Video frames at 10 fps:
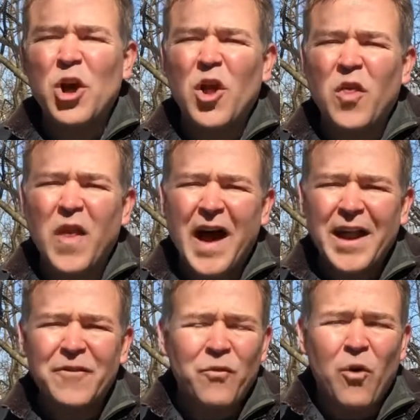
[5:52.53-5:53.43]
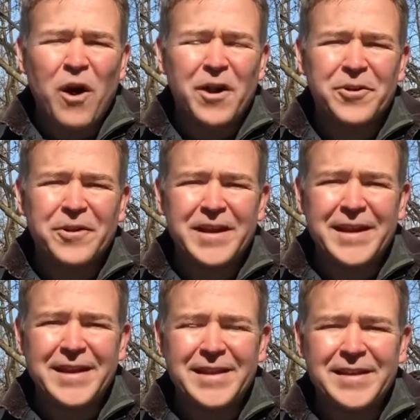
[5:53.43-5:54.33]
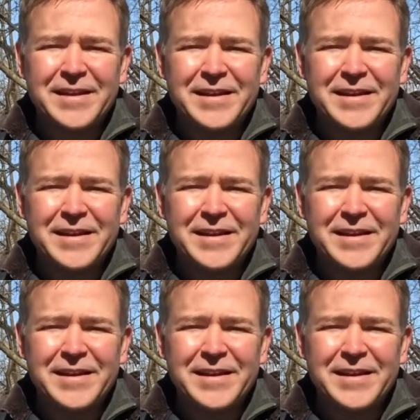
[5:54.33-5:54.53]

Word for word: a lot of water in